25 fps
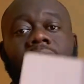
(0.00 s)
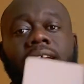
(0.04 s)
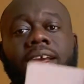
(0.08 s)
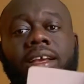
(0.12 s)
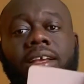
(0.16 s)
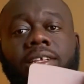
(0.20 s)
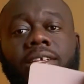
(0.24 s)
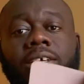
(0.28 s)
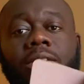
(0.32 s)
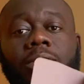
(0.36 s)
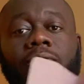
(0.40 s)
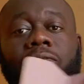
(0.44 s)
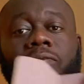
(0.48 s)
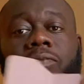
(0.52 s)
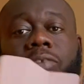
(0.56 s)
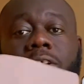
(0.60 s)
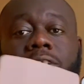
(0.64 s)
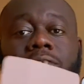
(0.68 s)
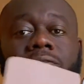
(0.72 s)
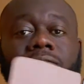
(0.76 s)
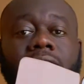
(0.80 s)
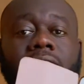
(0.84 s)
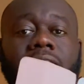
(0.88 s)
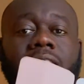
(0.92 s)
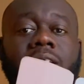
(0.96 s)
So first
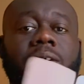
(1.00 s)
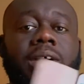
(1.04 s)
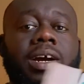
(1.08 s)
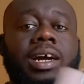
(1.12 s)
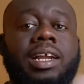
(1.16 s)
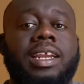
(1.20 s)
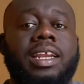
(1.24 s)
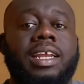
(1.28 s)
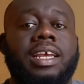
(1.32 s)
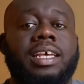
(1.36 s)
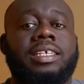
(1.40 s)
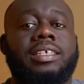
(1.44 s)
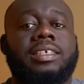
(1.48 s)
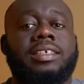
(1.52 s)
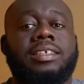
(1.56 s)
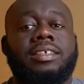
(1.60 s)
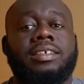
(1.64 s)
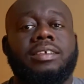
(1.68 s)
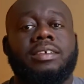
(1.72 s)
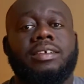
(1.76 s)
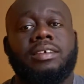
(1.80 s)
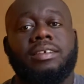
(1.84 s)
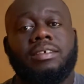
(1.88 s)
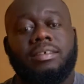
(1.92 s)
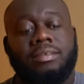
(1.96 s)
video on
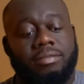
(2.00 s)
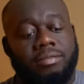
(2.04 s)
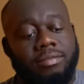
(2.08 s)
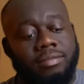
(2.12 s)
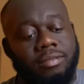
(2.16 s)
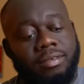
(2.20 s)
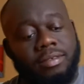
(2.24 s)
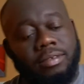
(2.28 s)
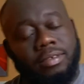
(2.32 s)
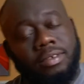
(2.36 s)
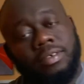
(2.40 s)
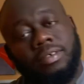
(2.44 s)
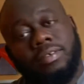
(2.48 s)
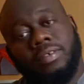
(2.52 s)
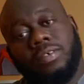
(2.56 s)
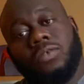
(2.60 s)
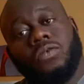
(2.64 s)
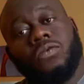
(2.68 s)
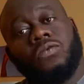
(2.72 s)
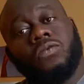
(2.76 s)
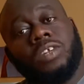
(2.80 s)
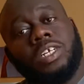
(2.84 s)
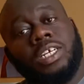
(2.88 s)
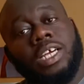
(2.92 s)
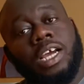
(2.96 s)
this
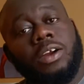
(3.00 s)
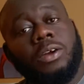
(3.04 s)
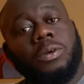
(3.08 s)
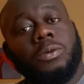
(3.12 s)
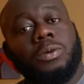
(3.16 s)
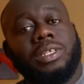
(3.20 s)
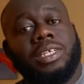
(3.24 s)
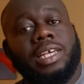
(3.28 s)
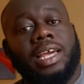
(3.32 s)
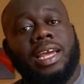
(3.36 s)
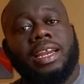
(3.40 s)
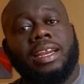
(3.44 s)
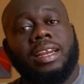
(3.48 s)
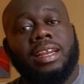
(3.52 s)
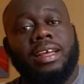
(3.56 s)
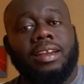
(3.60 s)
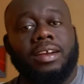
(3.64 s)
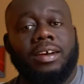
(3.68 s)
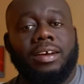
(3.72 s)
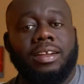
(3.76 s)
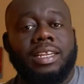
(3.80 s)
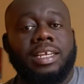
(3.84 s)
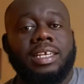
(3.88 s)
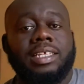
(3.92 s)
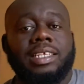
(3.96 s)
channel was edited
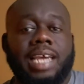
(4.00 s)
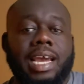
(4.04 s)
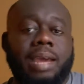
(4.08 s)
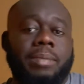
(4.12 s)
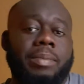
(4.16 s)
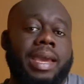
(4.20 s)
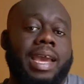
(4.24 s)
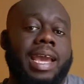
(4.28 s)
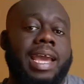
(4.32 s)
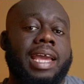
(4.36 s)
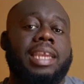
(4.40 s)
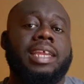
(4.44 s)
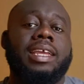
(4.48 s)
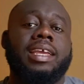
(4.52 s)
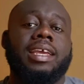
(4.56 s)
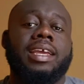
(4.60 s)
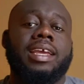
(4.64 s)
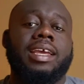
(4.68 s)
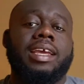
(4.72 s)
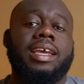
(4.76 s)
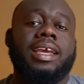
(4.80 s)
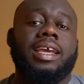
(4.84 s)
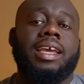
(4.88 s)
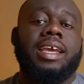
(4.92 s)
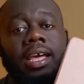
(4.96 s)
on this iPad,
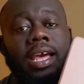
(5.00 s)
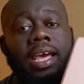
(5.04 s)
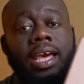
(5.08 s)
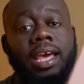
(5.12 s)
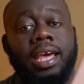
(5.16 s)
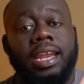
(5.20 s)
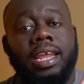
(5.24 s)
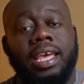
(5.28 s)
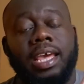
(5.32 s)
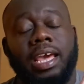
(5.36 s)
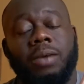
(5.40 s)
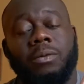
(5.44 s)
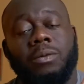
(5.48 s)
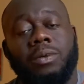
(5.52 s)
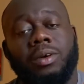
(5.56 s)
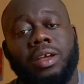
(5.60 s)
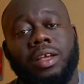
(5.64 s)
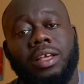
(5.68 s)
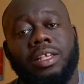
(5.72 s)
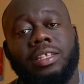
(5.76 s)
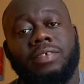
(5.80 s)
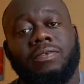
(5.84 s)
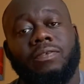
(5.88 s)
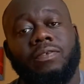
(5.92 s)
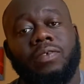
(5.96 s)
and it
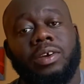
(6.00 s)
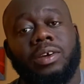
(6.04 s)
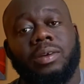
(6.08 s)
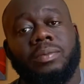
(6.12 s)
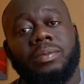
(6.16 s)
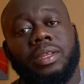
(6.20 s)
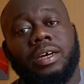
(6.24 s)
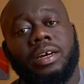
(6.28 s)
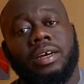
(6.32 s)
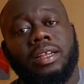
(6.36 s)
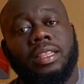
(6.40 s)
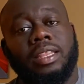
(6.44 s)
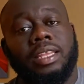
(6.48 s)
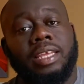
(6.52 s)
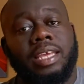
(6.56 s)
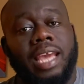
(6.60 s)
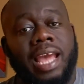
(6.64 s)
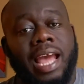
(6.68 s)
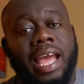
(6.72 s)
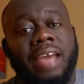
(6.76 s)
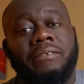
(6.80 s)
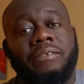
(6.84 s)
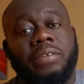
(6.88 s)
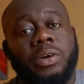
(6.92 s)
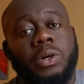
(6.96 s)
was filmed on the
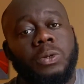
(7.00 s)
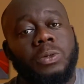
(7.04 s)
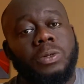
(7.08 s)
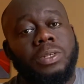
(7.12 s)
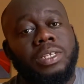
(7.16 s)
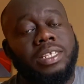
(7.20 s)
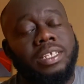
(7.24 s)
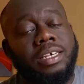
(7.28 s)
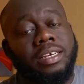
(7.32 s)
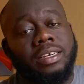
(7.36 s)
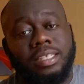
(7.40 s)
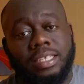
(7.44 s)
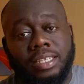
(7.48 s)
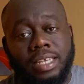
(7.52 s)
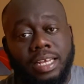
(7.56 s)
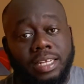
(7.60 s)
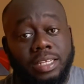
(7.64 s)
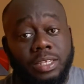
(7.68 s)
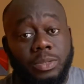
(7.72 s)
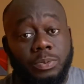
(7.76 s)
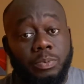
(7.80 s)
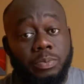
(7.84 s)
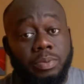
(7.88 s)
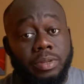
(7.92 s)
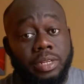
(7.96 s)
iPhone 6s
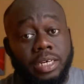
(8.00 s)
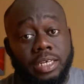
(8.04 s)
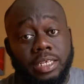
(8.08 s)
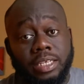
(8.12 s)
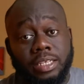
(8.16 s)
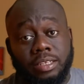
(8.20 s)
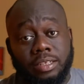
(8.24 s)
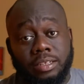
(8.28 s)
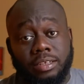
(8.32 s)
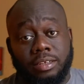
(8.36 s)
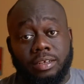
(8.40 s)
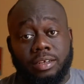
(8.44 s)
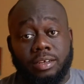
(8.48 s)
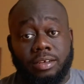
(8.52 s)
Plus.